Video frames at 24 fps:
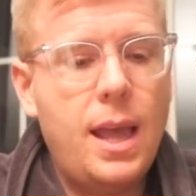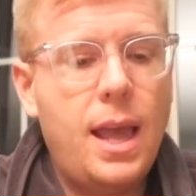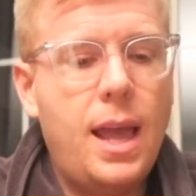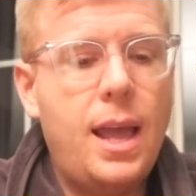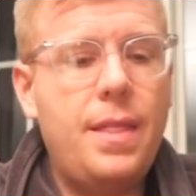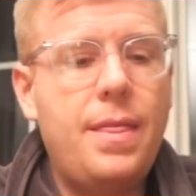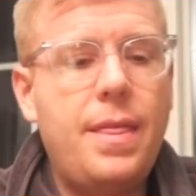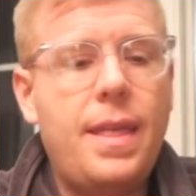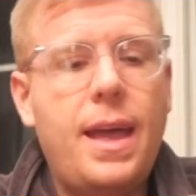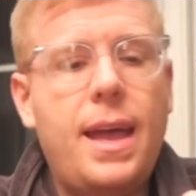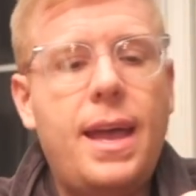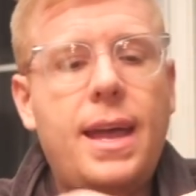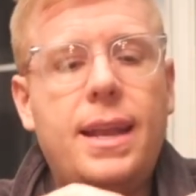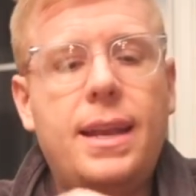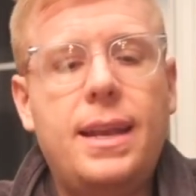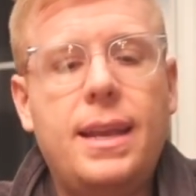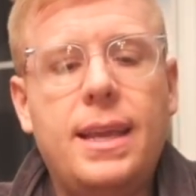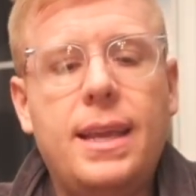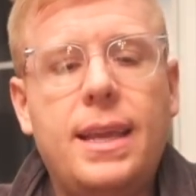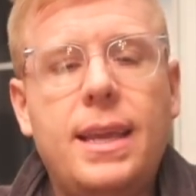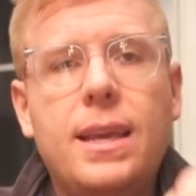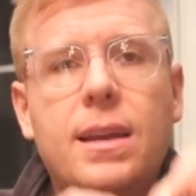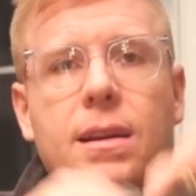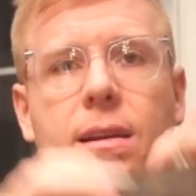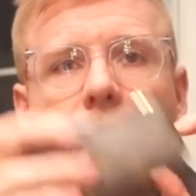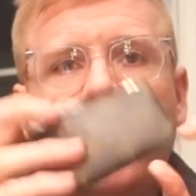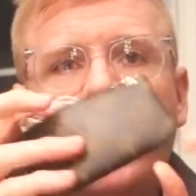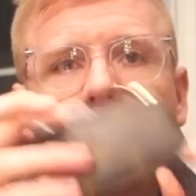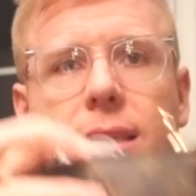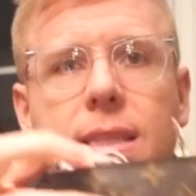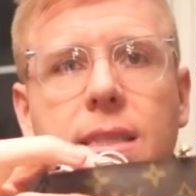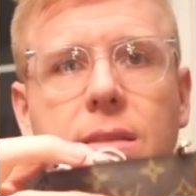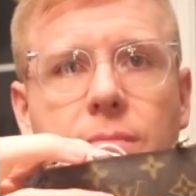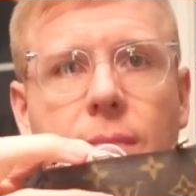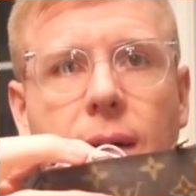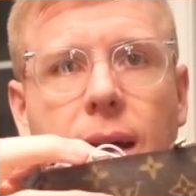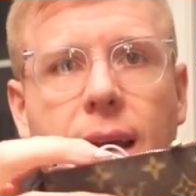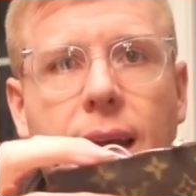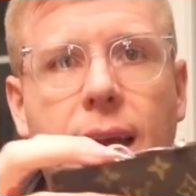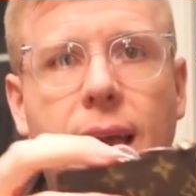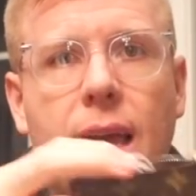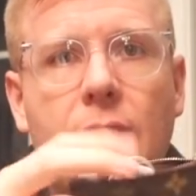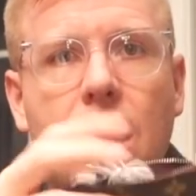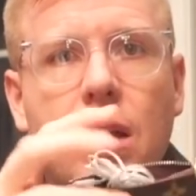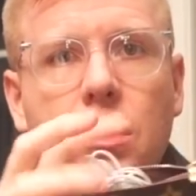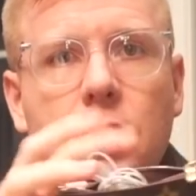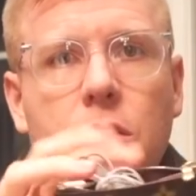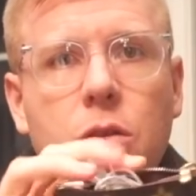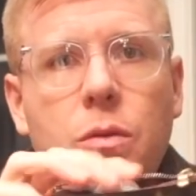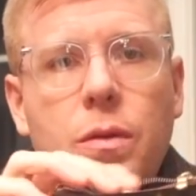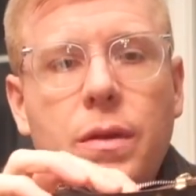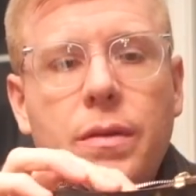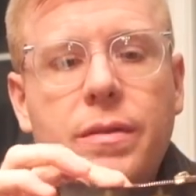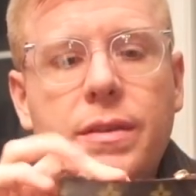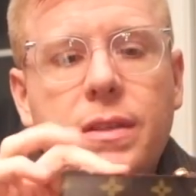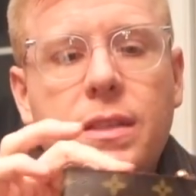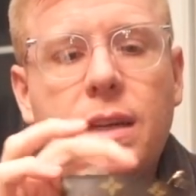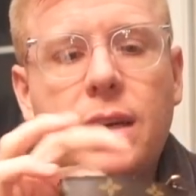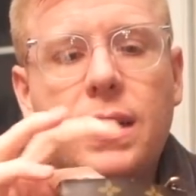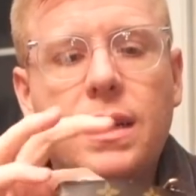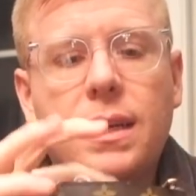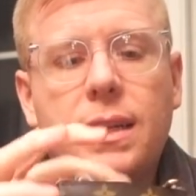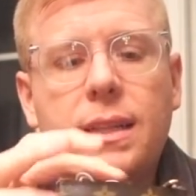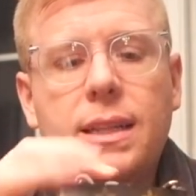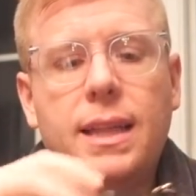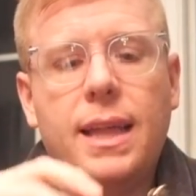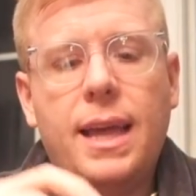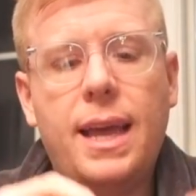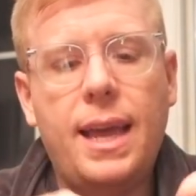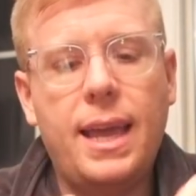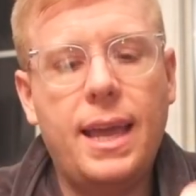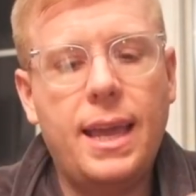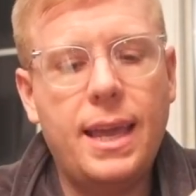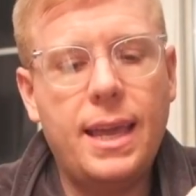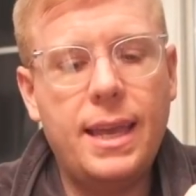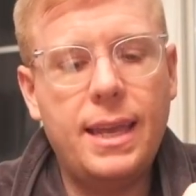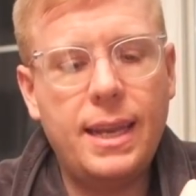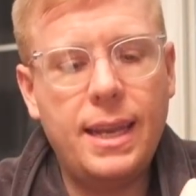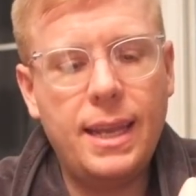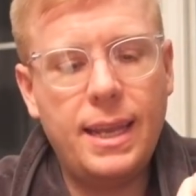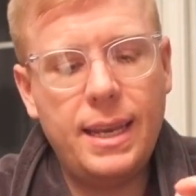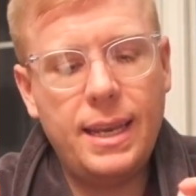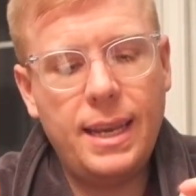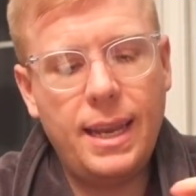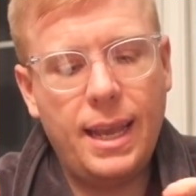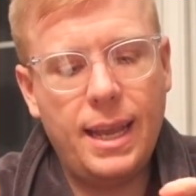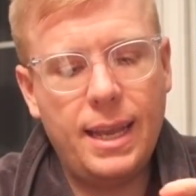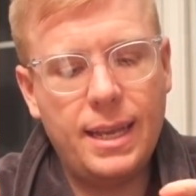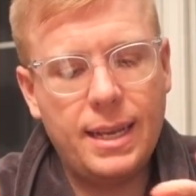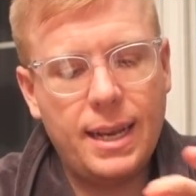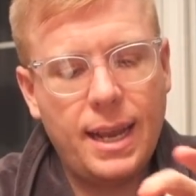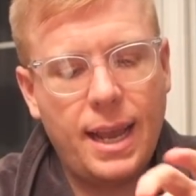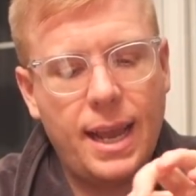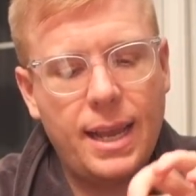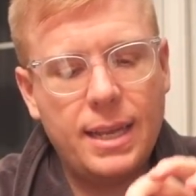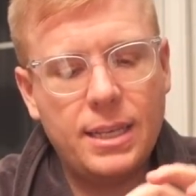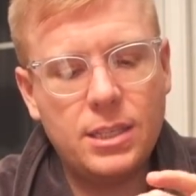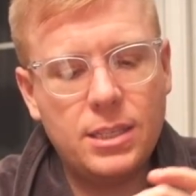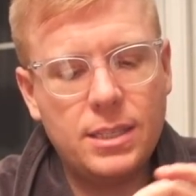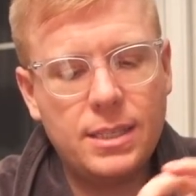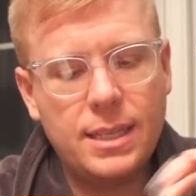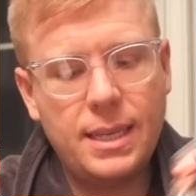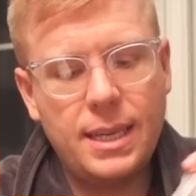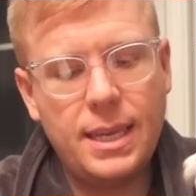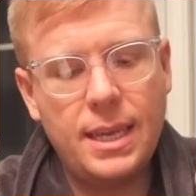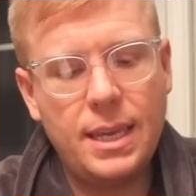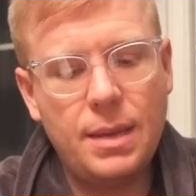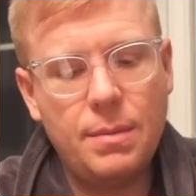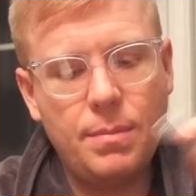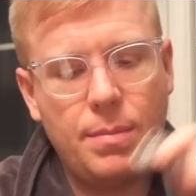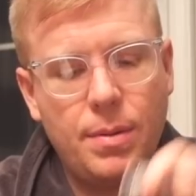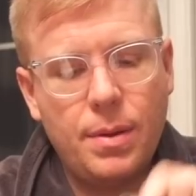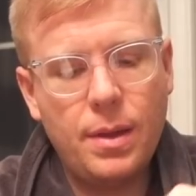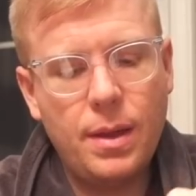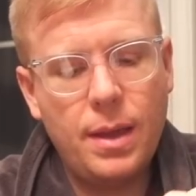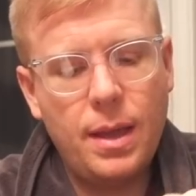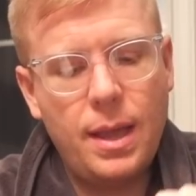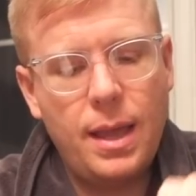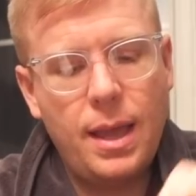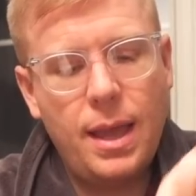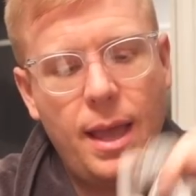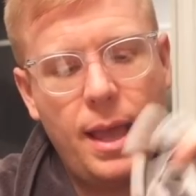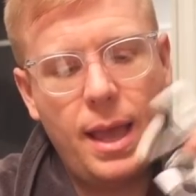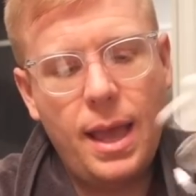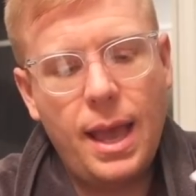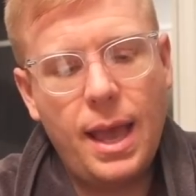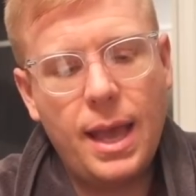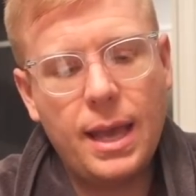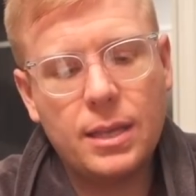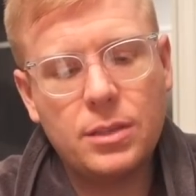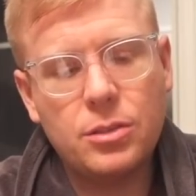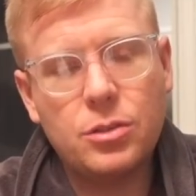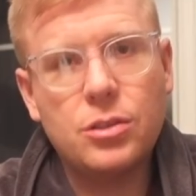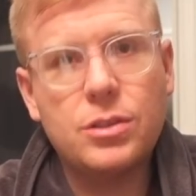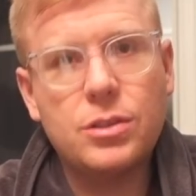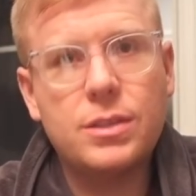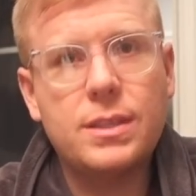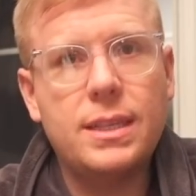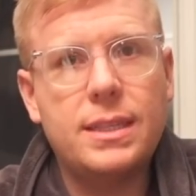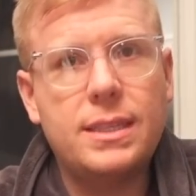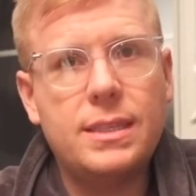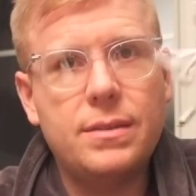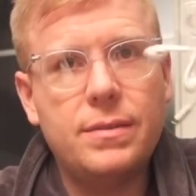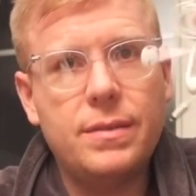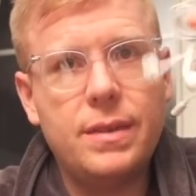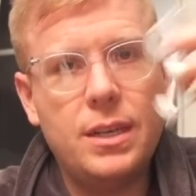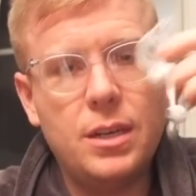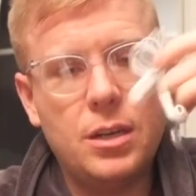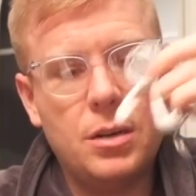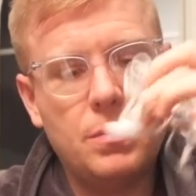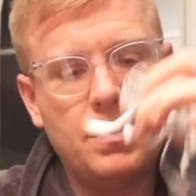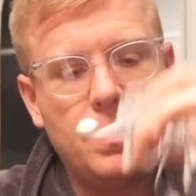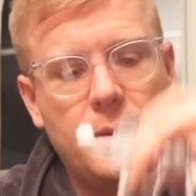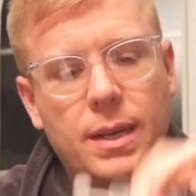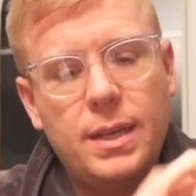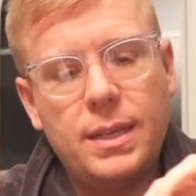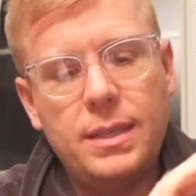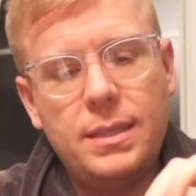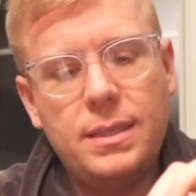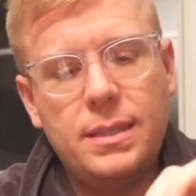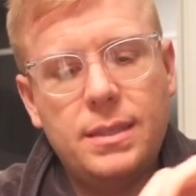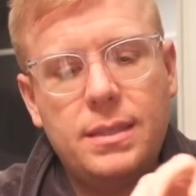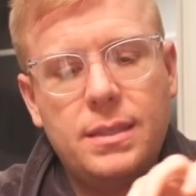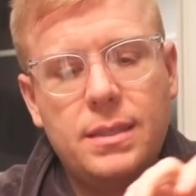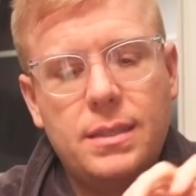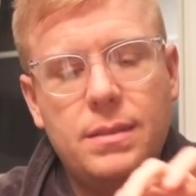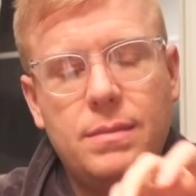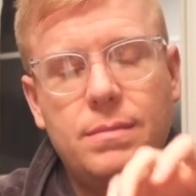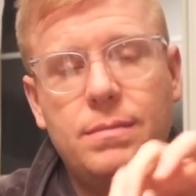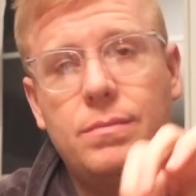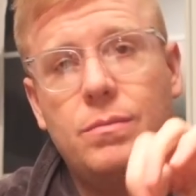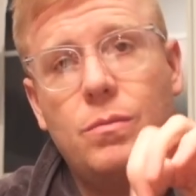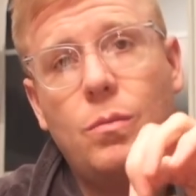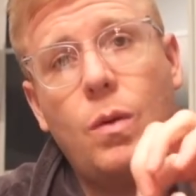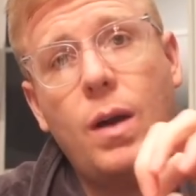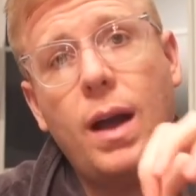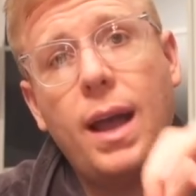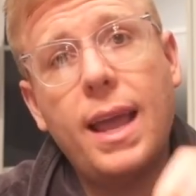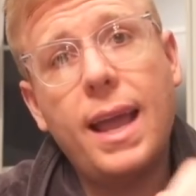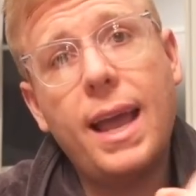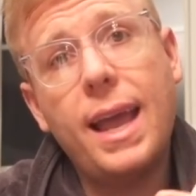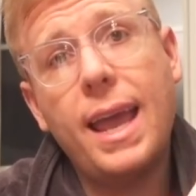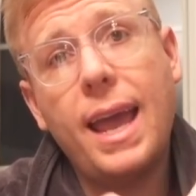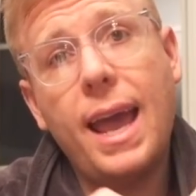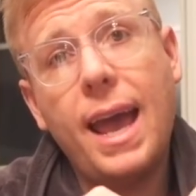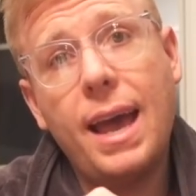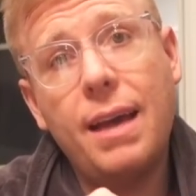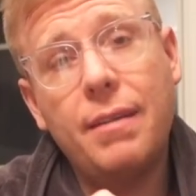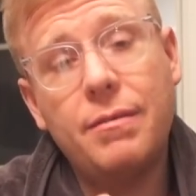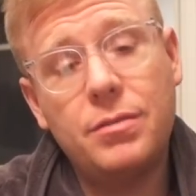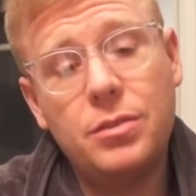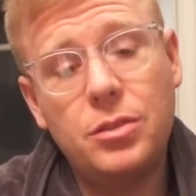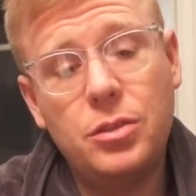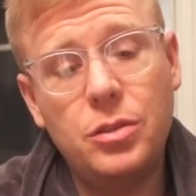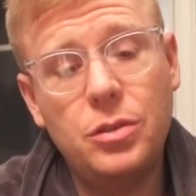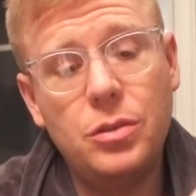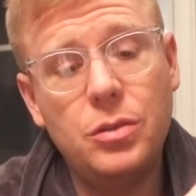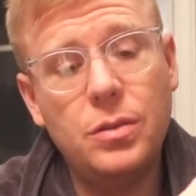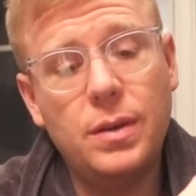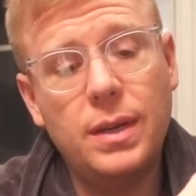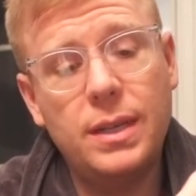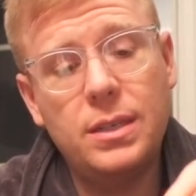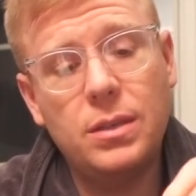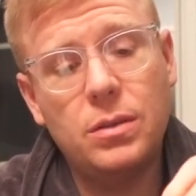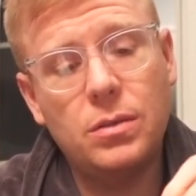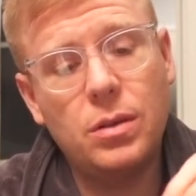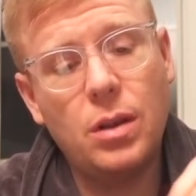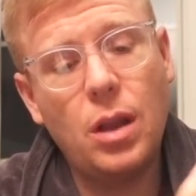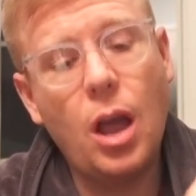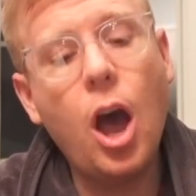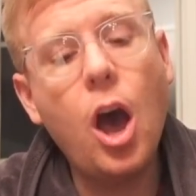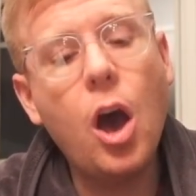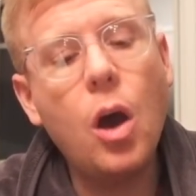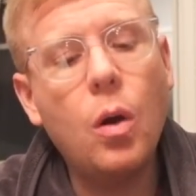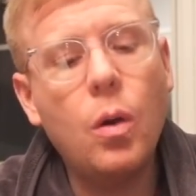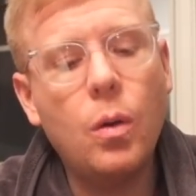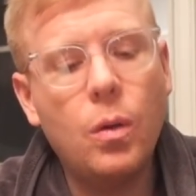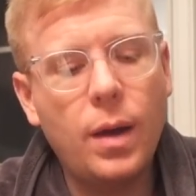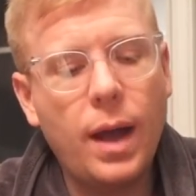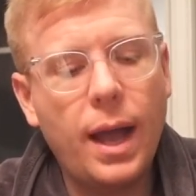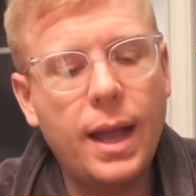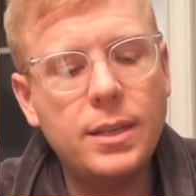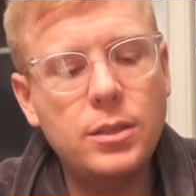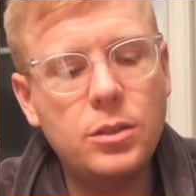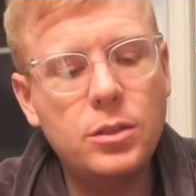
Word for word: And then here is my Louis Vuitton clay, and in it I just keep extra sets of earbuds. Why I have two, I don't, oh, I